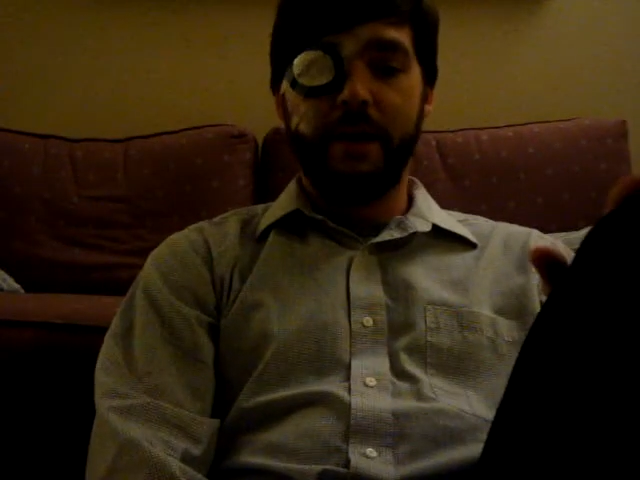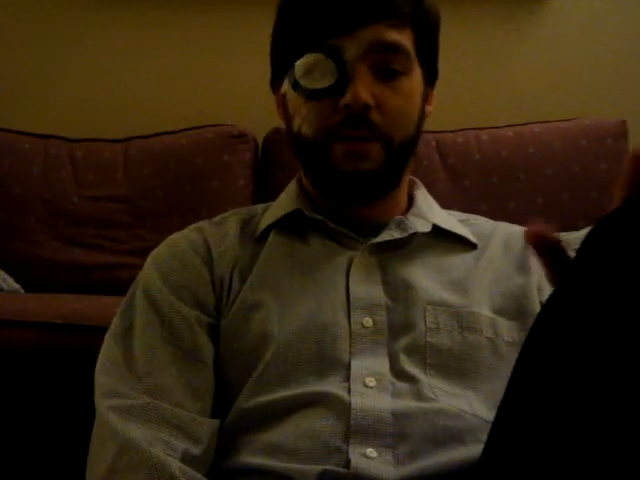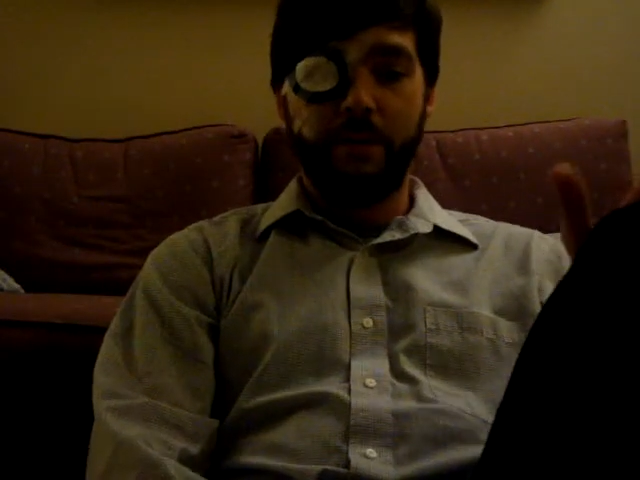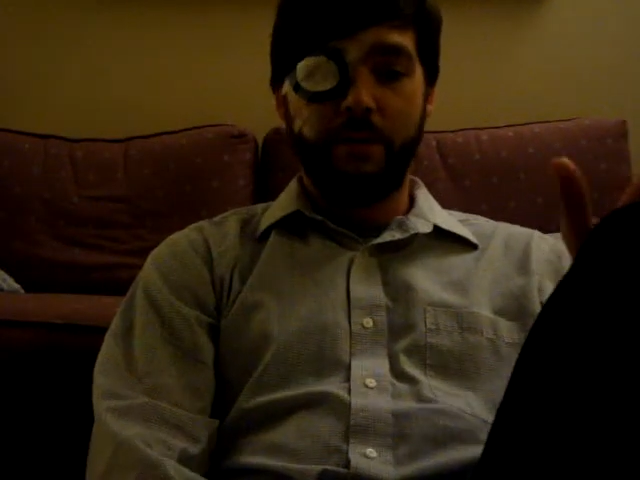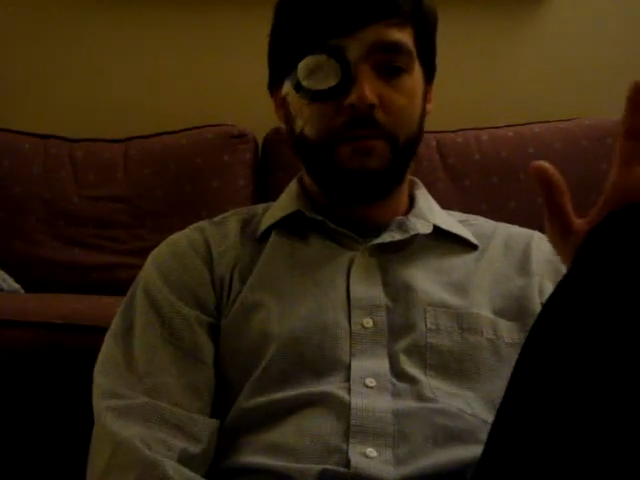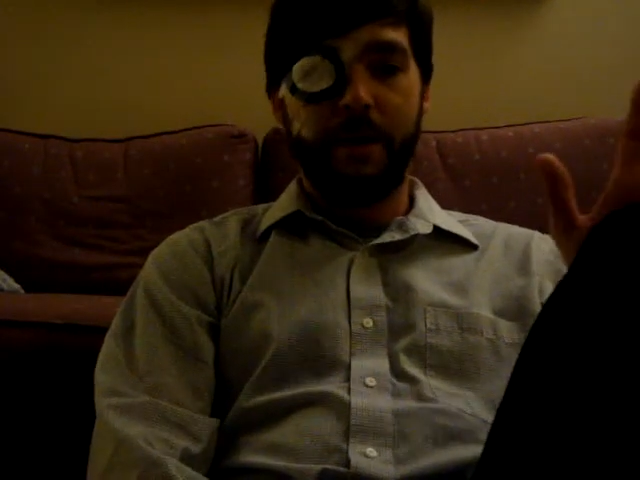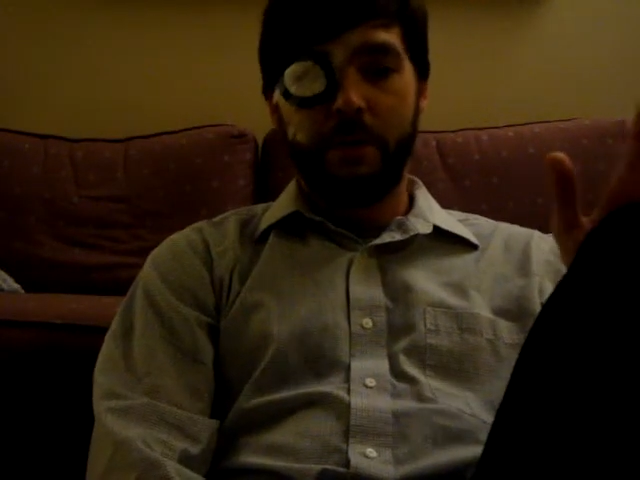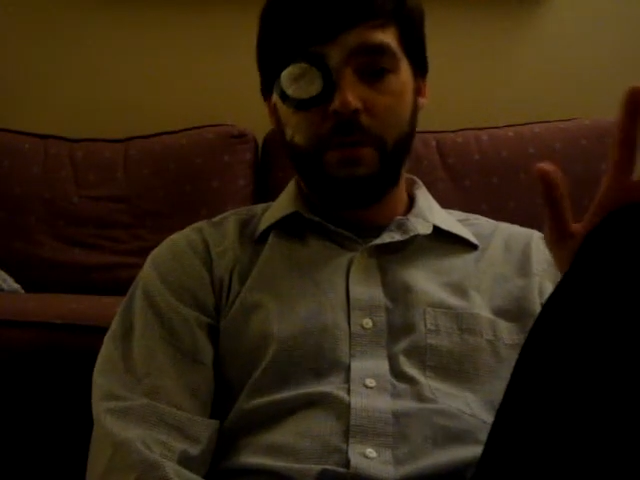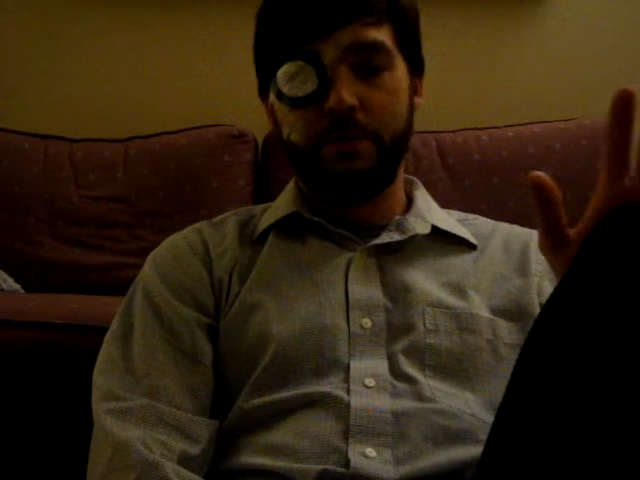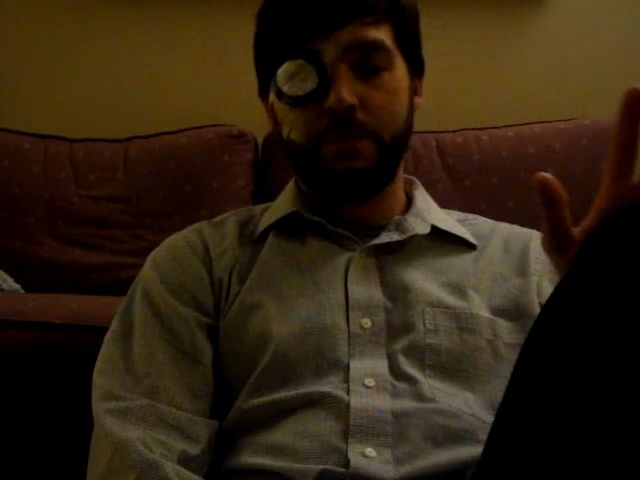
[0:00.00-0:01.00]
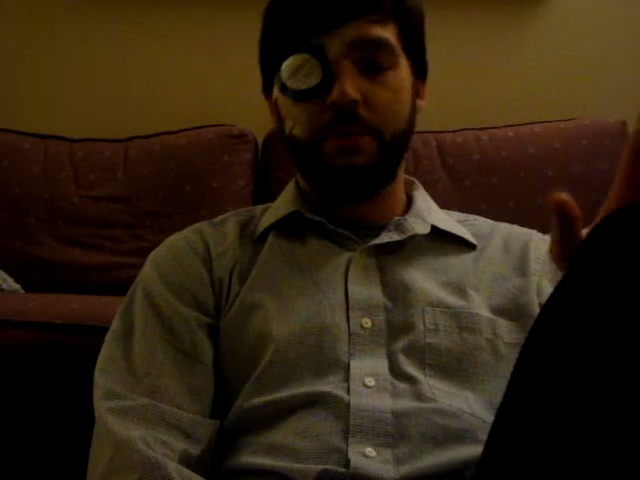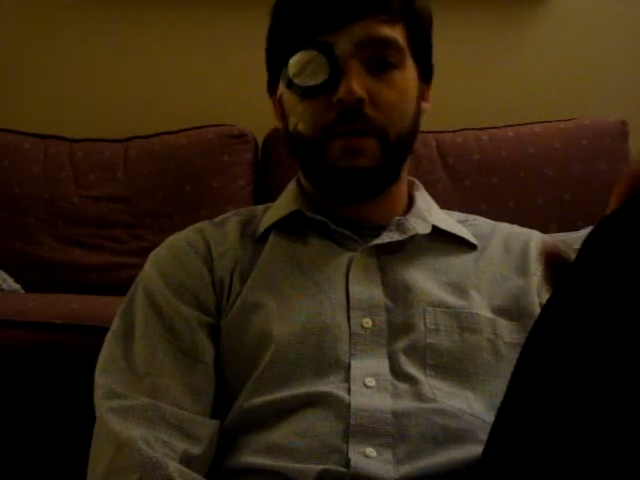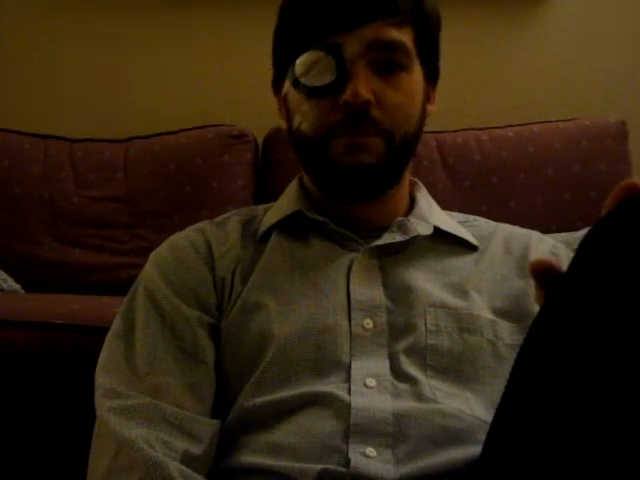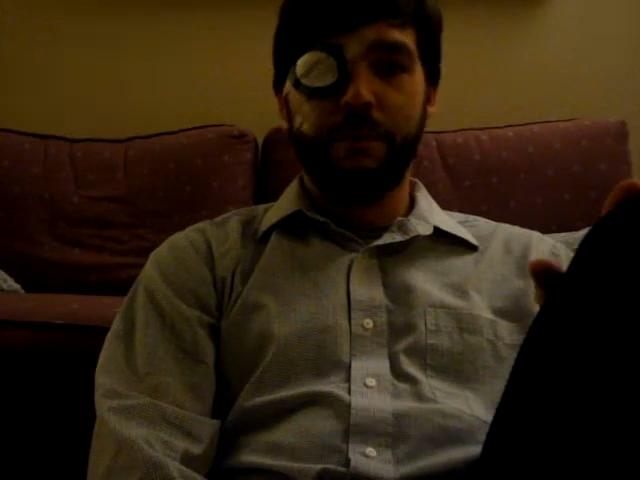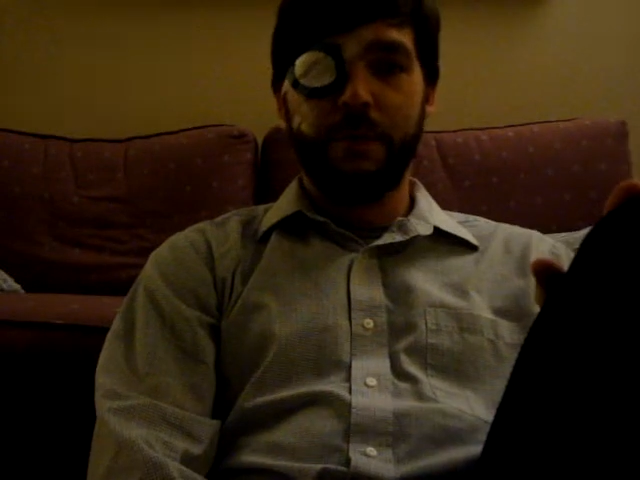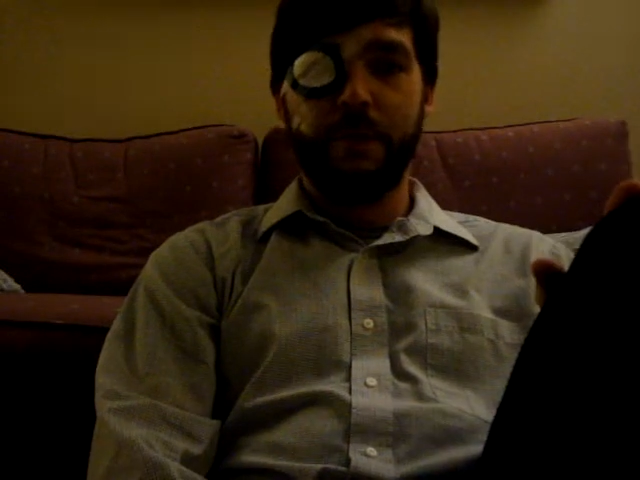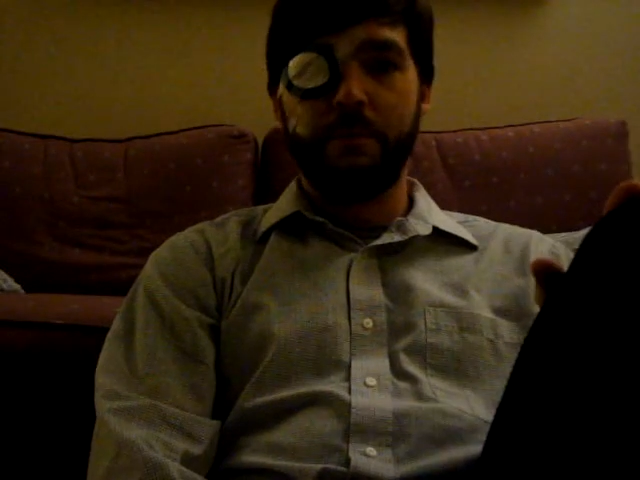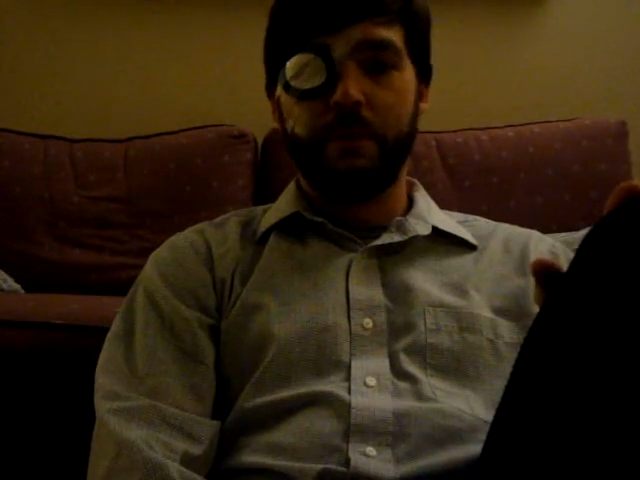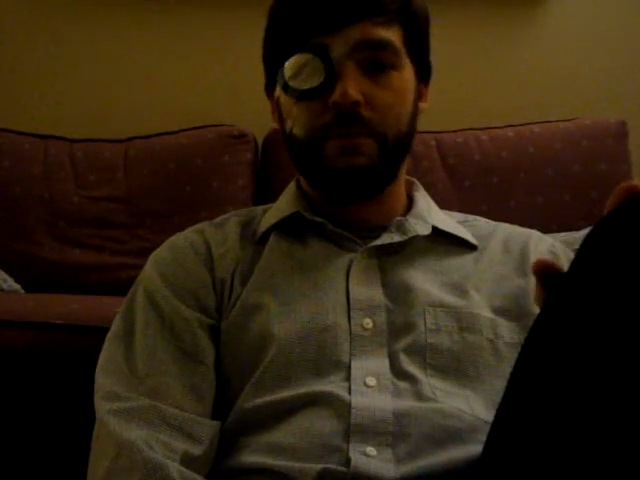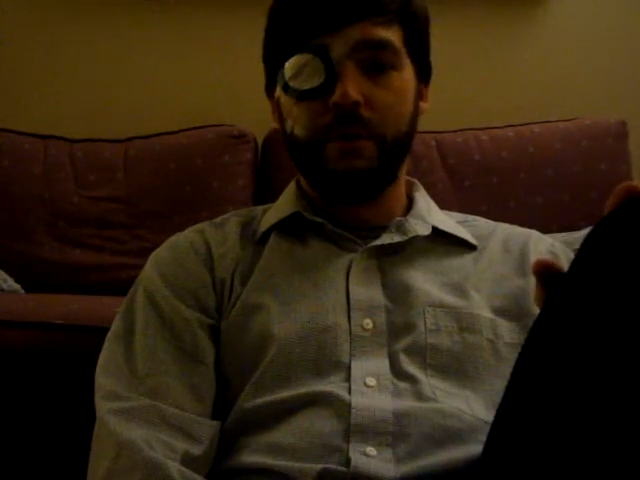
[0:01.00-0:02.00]
I could move my arms and my feet and
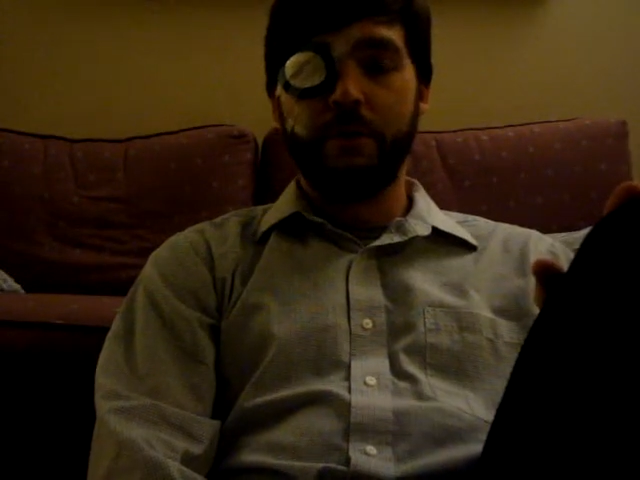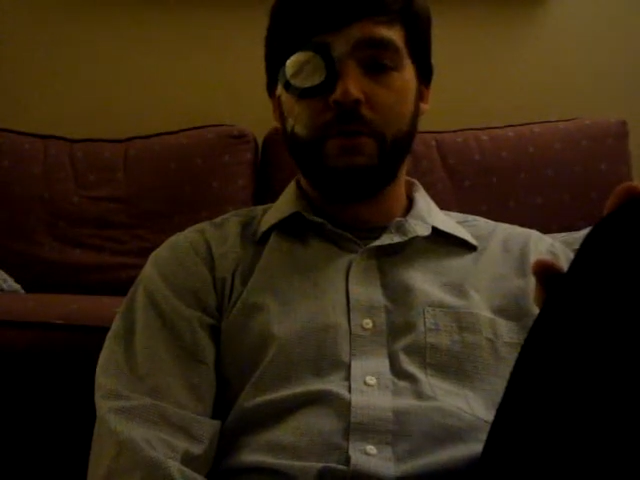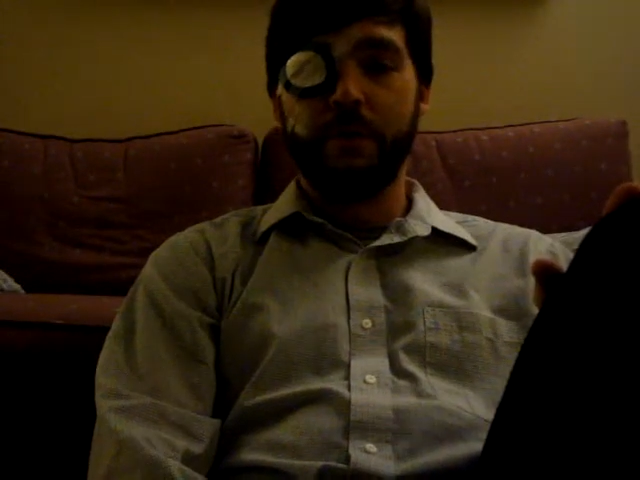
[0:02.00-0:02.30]
my fingers.